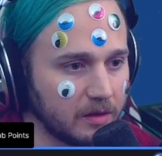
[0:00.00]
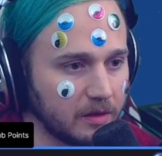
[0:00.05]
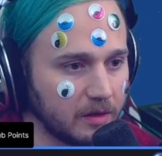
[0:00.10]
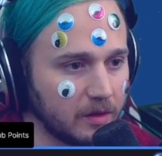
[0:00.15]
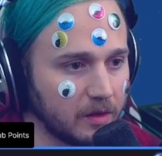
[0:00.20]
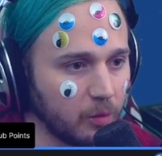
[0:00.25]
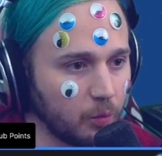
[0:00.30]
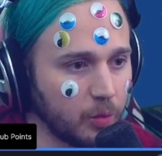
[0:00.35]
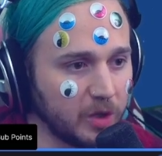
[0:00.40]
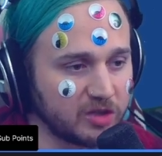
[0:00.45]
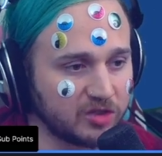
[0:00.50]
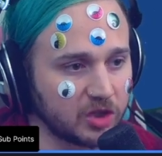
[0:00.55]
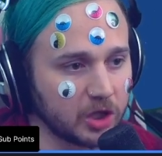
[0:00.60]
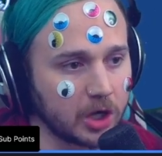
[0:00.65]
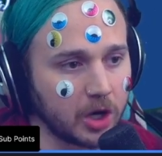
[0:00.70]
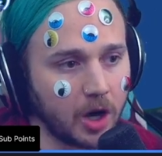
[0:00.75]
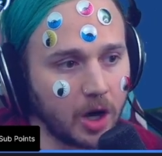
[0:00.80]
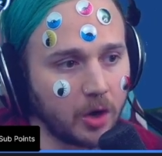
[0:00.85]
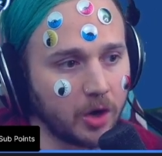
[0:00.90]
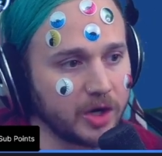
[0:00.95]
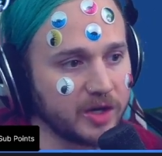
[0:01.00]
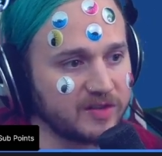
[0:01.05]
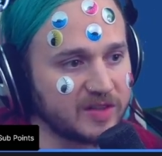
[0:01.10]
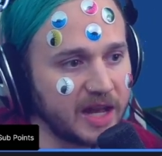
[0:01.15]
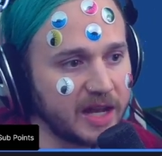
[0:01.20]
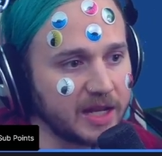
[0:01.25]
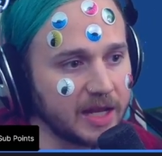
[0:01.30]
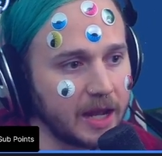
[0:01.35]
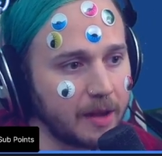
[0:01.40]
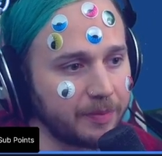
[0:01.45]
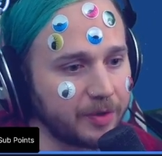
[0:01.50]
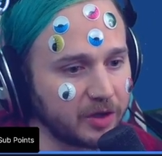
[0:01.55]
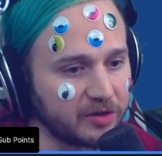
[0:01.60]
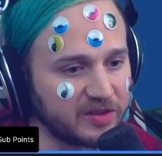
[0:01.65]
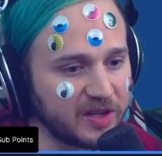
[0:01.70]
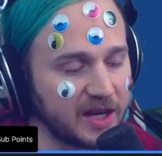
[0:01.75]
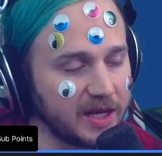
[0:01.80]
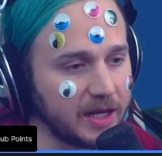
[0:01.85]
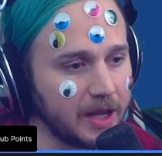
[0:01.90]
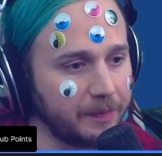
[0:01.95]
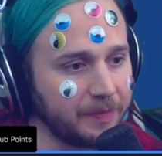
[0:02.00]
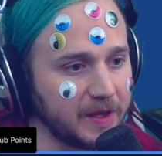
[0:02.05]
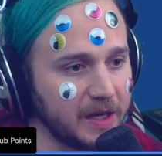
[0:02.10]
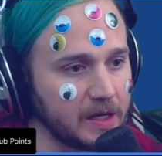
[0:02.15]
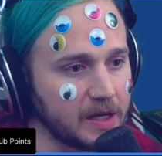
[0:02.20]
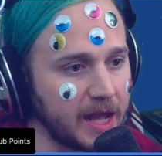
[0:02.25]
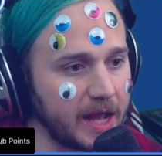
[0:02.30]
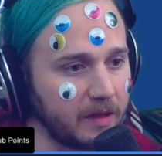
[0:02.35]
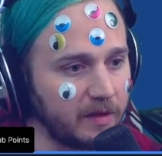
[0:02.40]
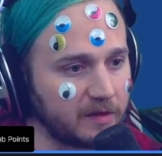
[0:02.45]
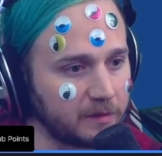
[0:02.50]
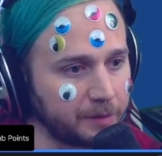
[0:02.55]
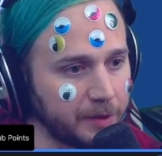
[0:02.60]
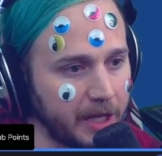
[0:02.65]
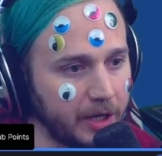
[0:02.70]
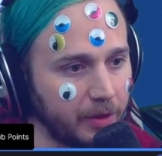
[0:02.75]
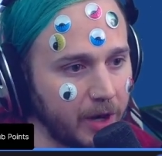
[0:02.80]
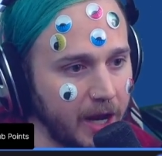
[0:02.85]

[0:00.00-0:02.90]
Which they're already setting up. They're setting up the Annihilus play right